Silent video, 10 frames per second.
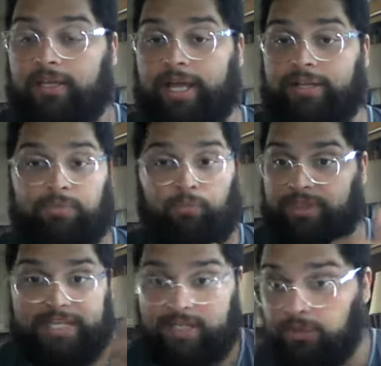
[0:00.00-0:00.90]
like
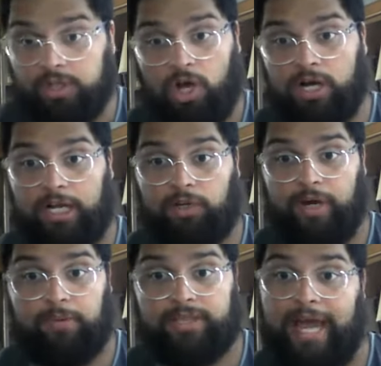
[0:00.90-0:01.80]
what they did with Long
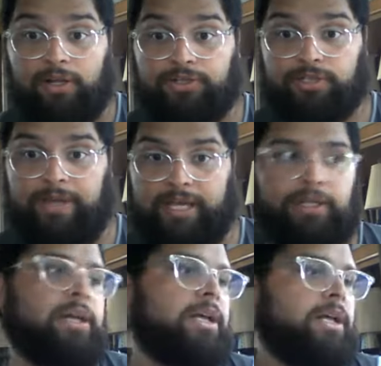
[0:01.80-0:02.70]
Halloween with Calendar Man.